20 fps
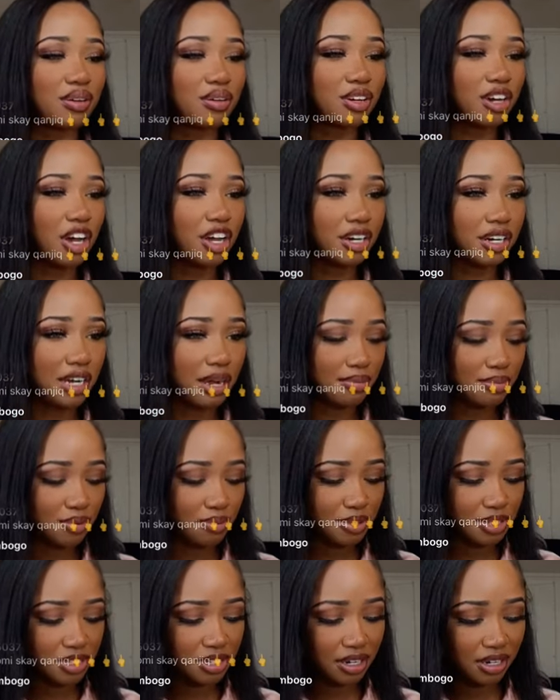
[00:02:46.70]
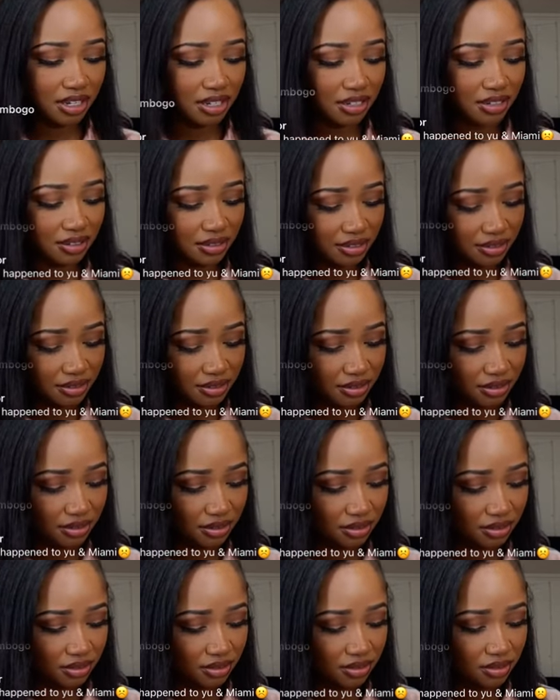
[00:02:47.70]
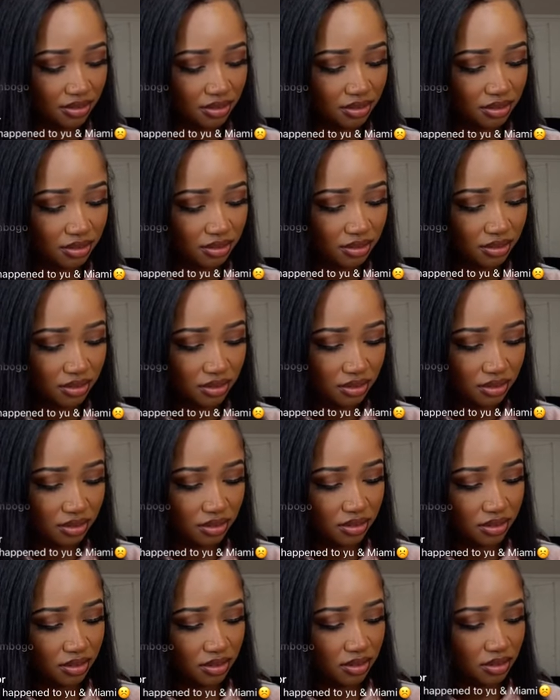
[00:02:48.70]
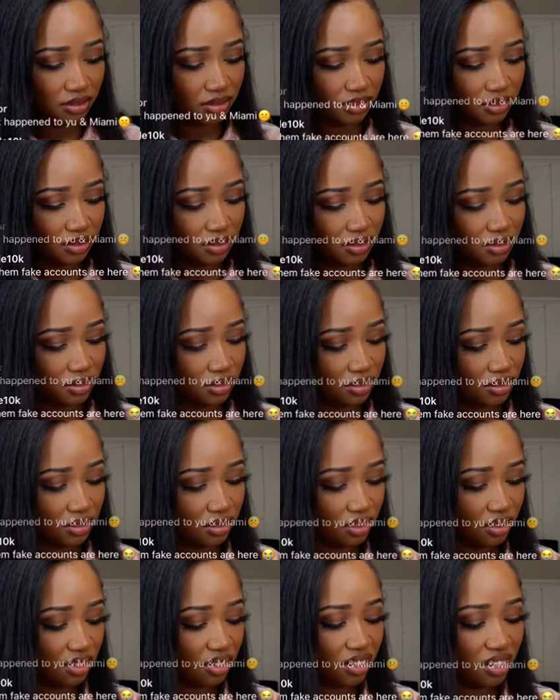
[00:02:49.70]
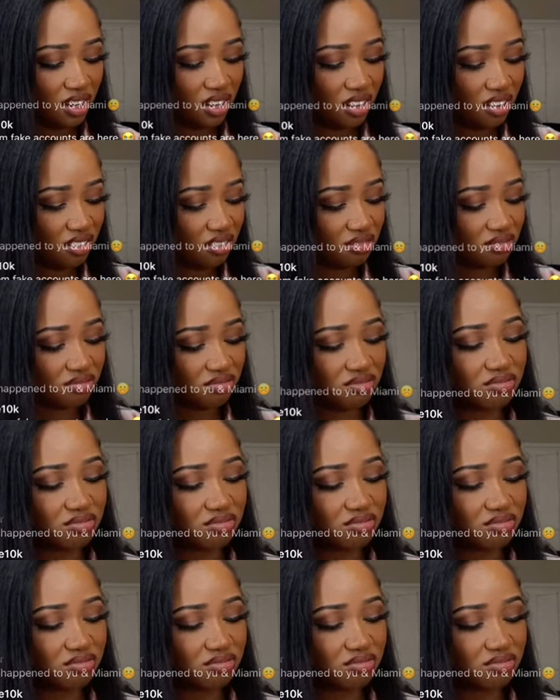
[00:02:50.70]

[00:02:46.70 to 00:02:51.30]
Wait, are you gonna come with me to Dunkin'? I have to work Oh.